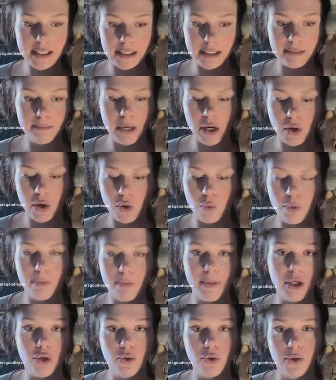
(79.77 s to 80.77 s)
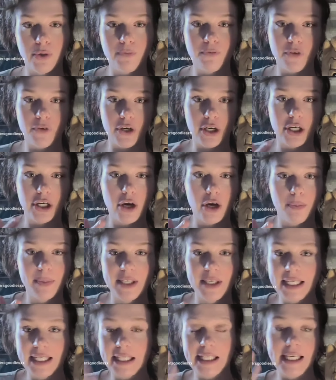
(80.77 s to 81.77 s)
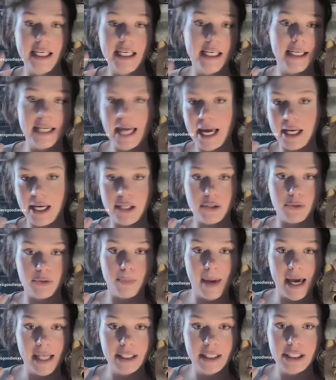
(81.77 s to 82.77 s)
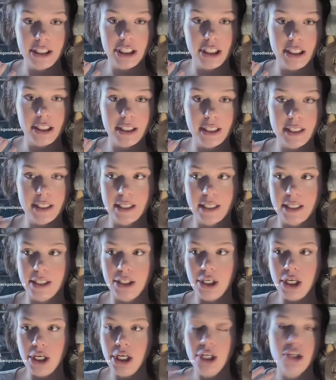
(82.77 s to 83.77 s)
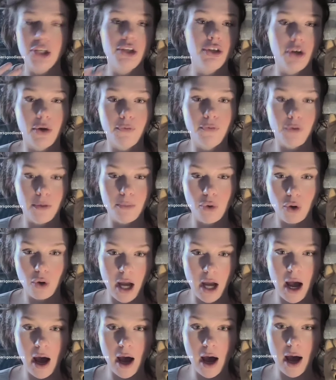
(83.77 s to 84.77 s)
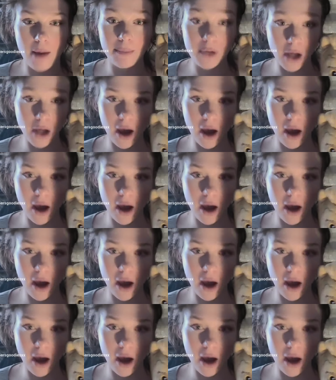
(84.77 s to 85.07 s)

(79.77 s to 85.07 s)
smell would be good for helping to clear nasal passages and, you know, for a more calm